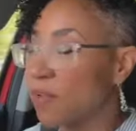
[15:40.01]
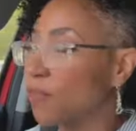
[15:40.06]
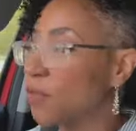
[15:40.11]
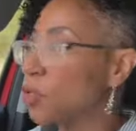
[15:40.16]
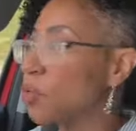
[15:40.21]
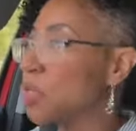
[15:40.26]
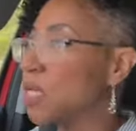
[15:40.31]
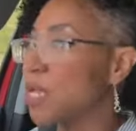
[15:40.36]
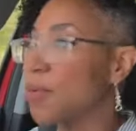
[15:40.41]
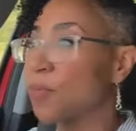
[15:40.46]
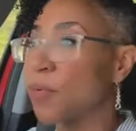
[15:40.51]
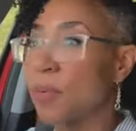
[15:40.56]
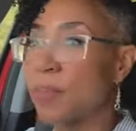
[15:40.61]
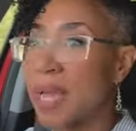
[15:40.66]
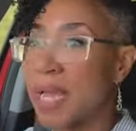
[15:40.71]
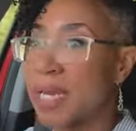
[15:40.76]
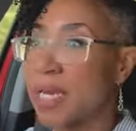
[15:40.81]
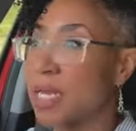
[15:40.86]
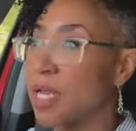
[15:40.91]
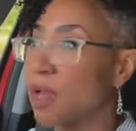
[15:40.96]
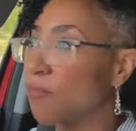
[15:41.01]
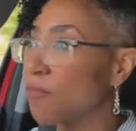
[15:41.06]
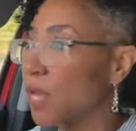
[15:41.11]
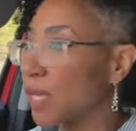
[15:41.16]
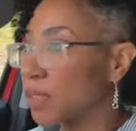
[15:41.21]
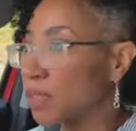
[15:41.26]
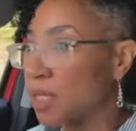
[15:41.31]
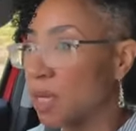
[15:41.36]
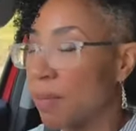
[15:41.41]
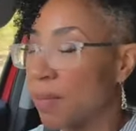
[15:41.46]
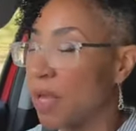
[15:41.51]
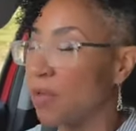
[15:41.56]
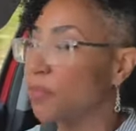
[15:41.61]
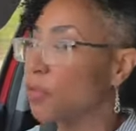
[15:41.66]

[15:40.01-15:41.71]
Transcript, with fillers: if you keep remaining a victim,